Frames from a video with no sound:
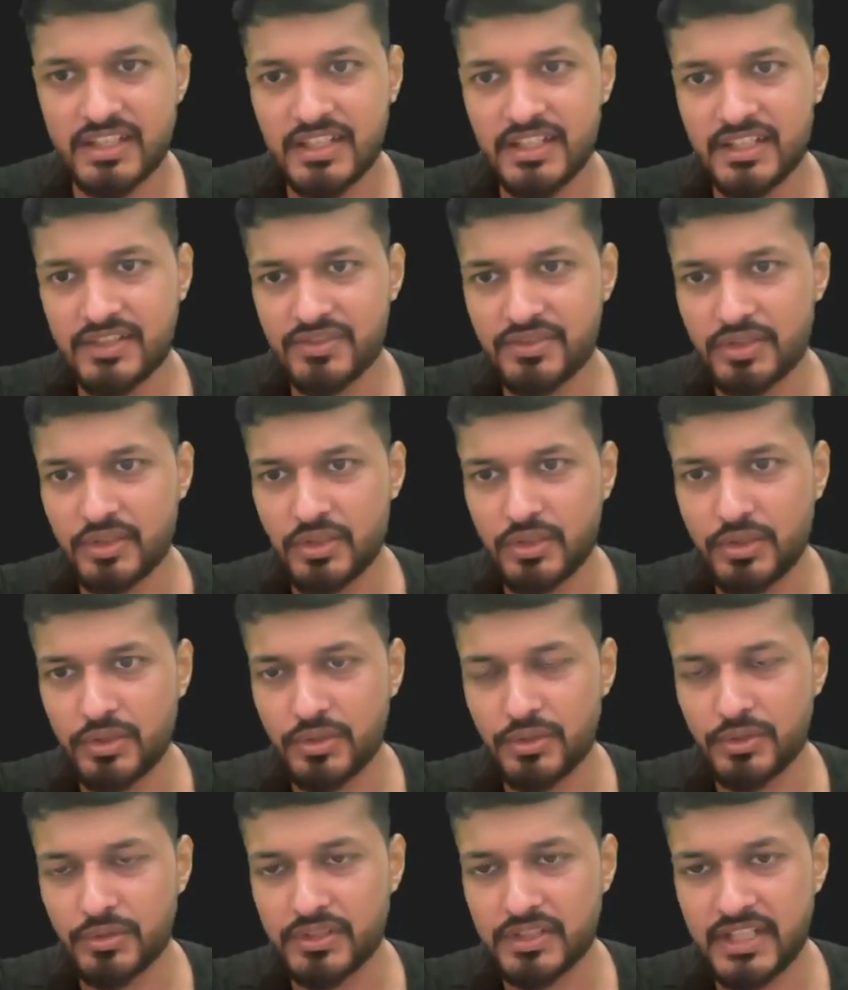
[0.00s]

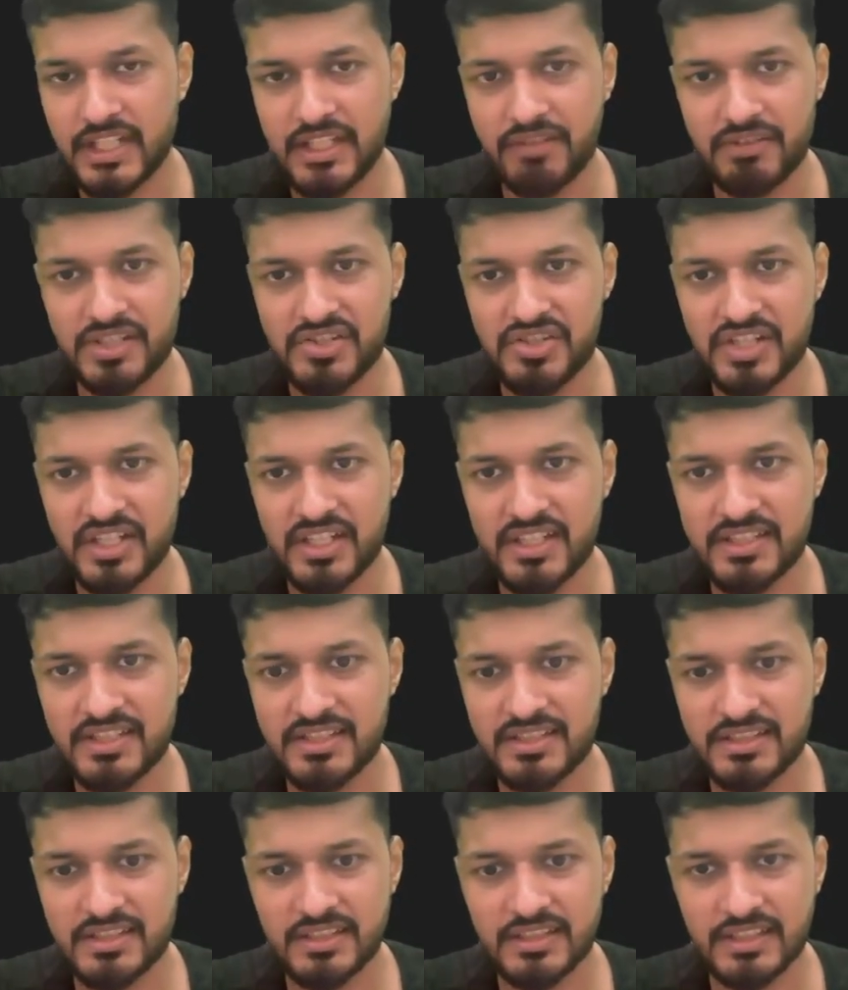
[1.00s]
So T1
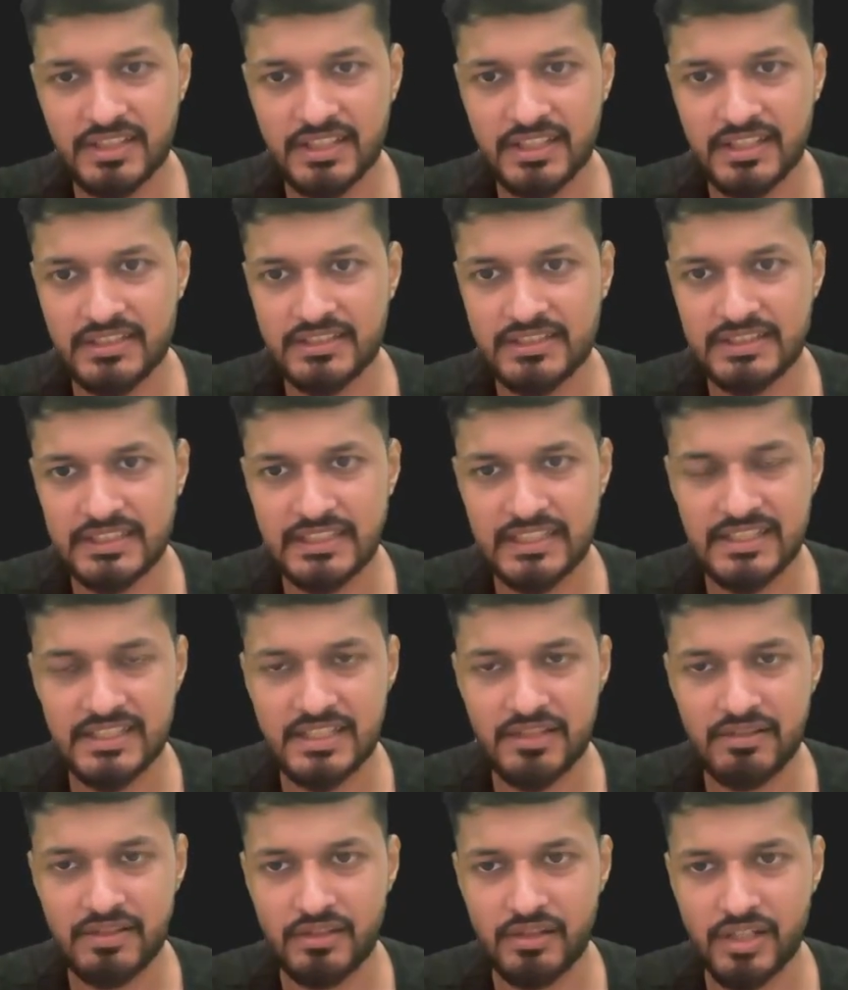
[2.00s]
checks, it
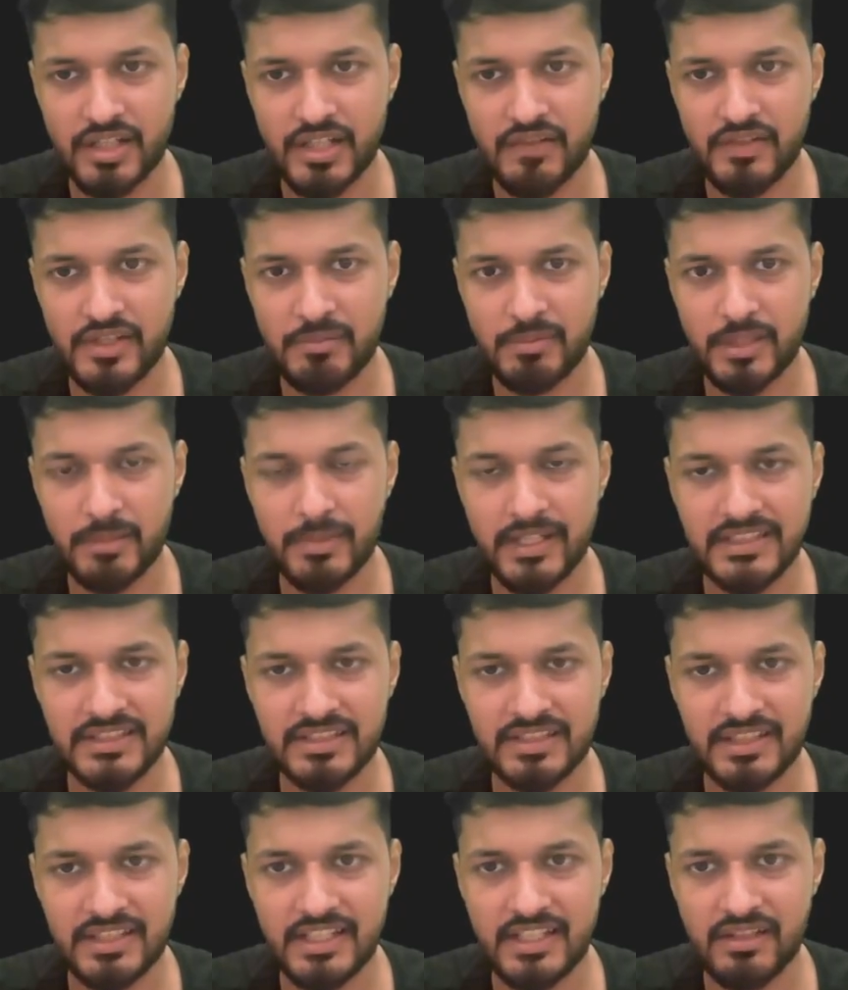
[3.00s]
is not divisible by
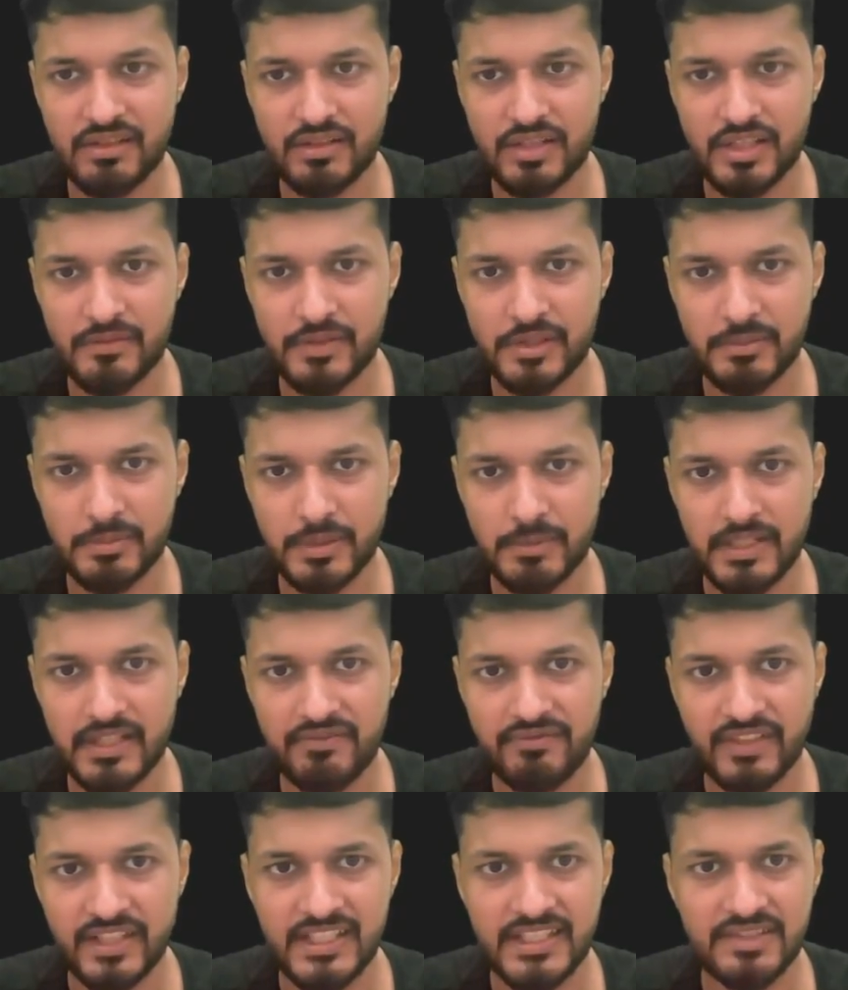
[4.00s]
3 and not divisible
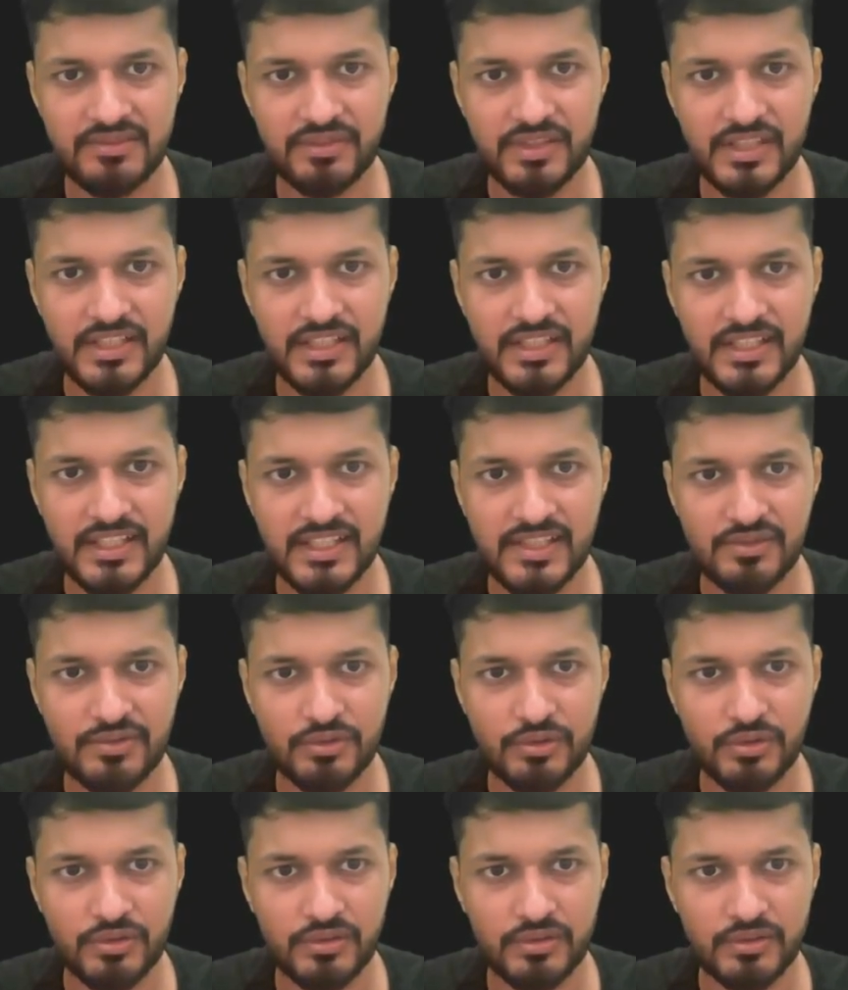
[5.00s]
by 5. So it again
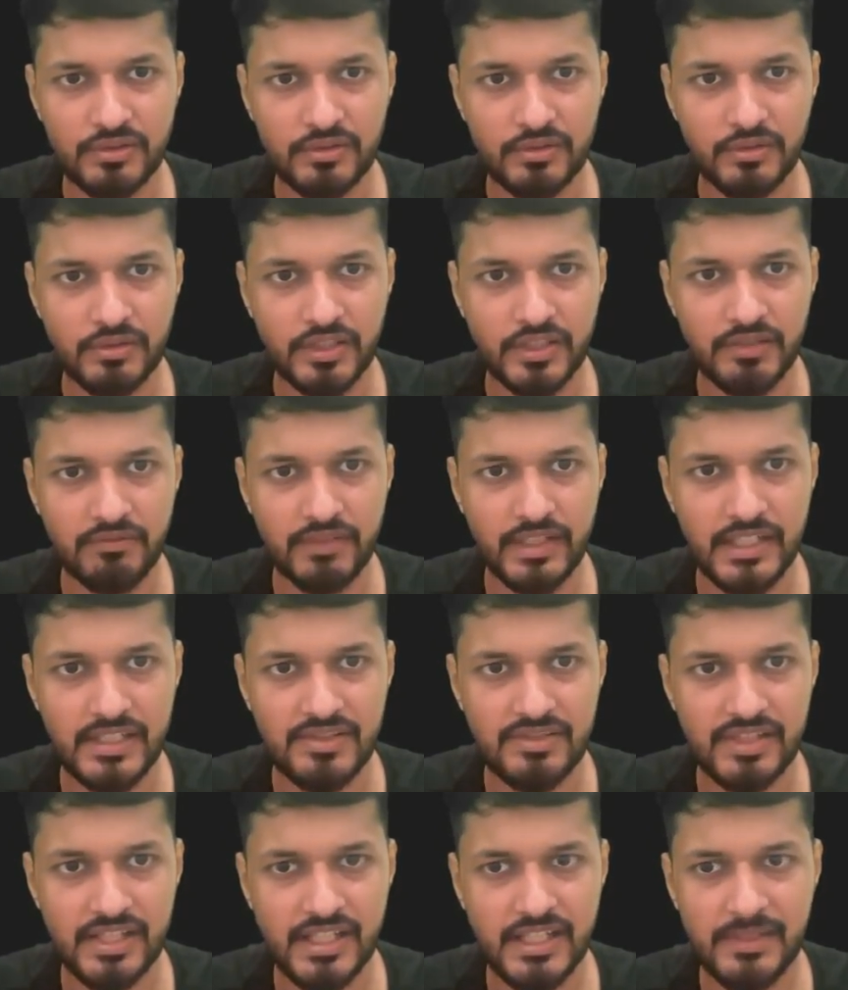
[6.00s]
go in wait
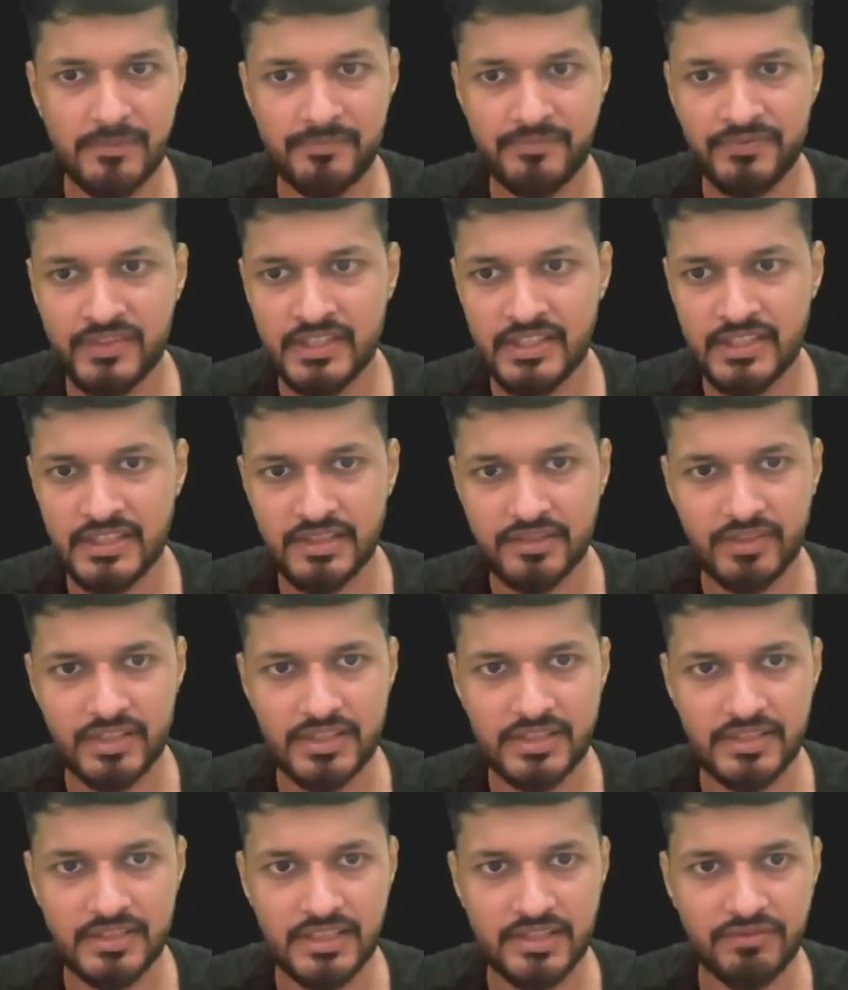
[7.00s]
state.
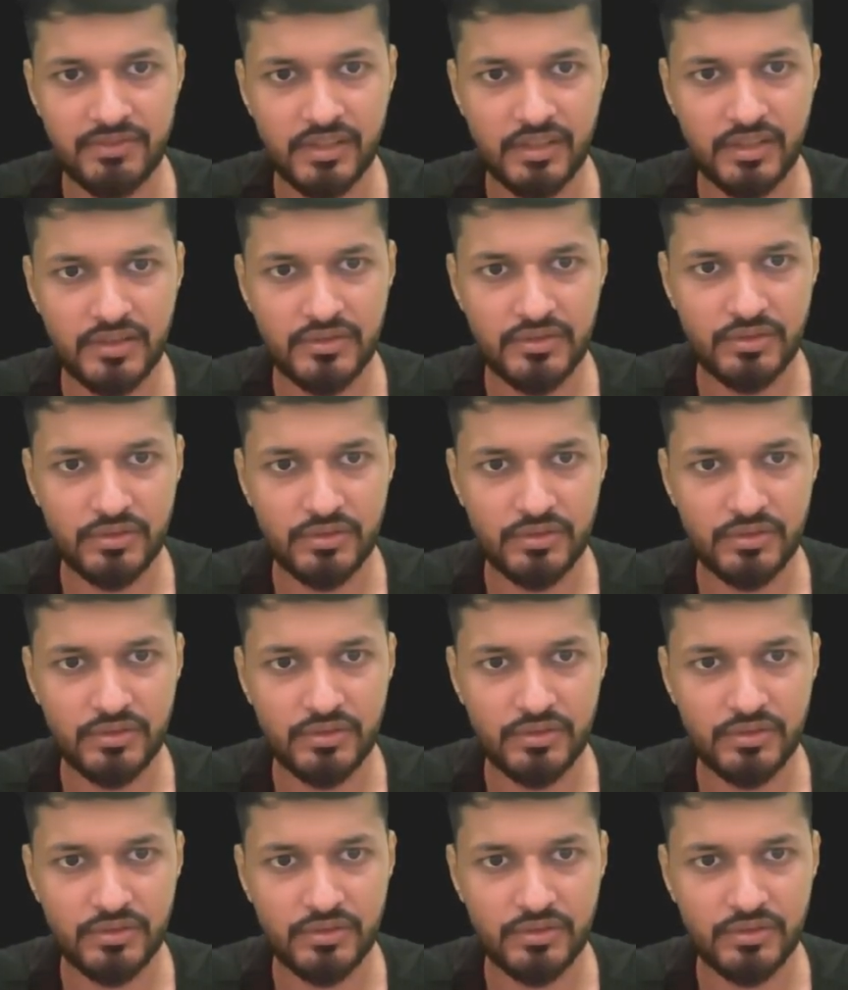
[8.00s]
This will also